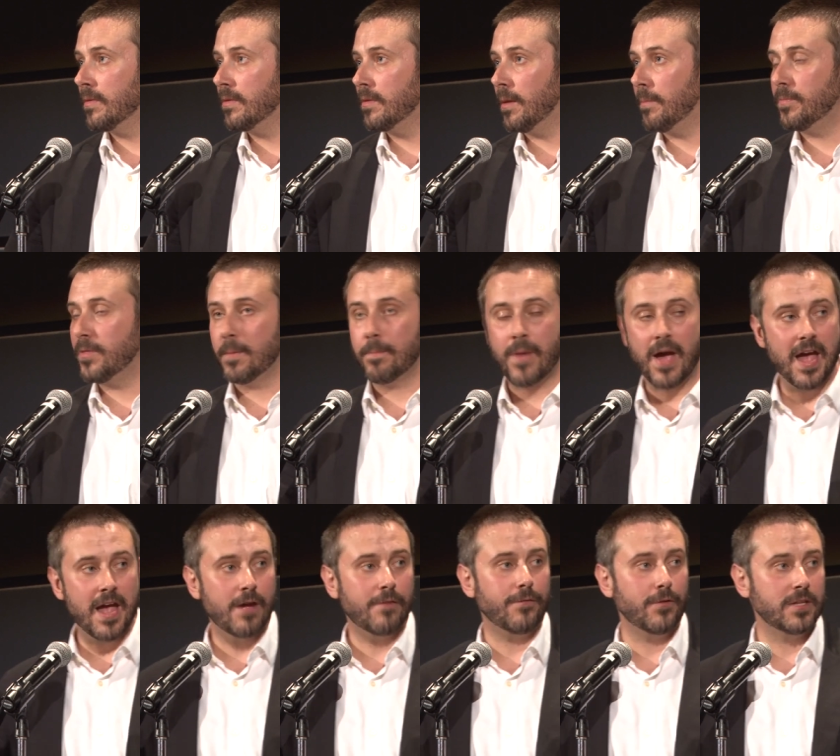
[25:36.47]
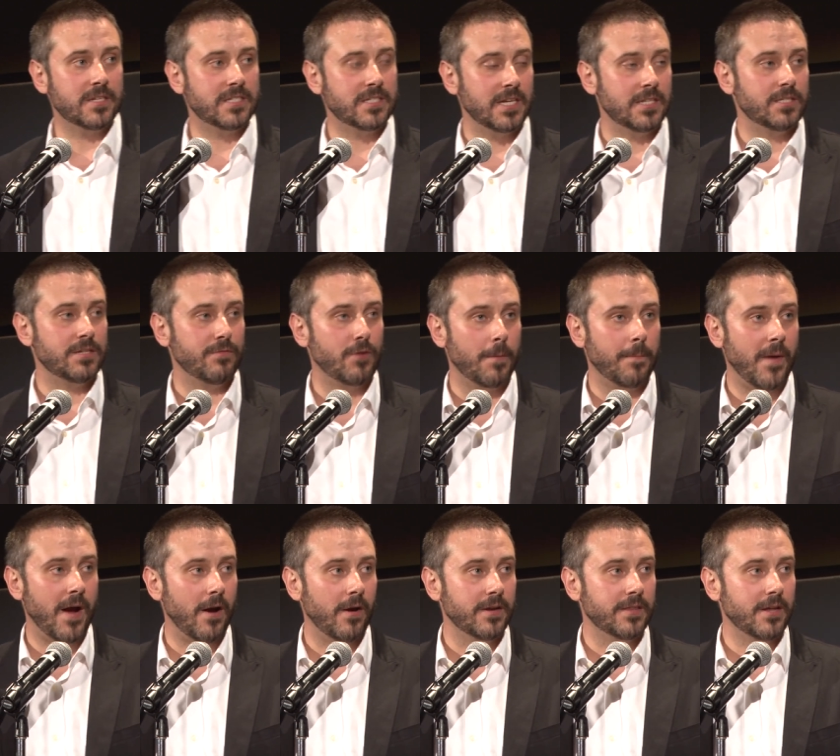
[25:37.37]
The, the paying for the sins of your
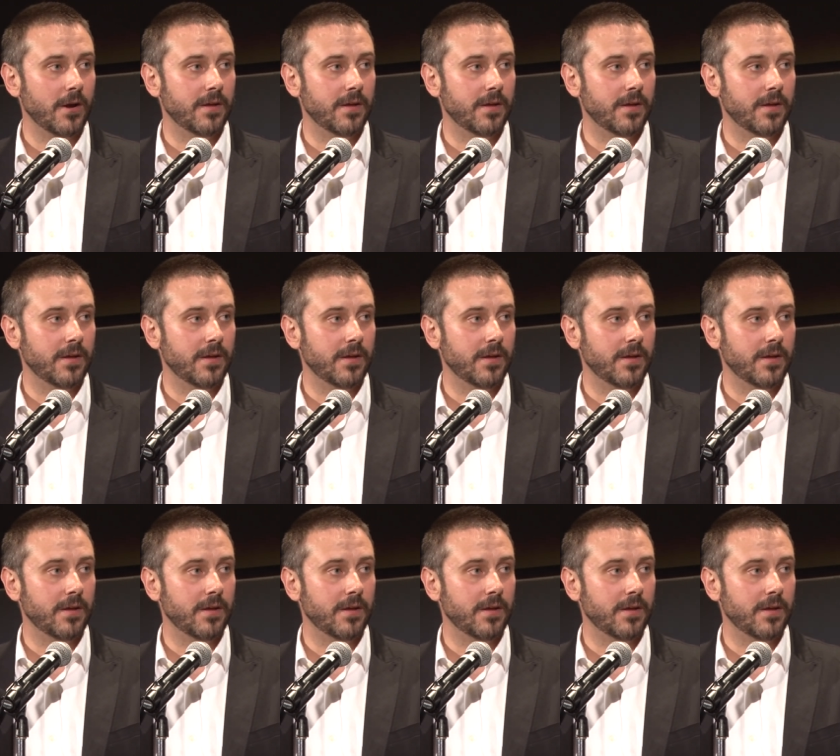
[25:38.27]
parent,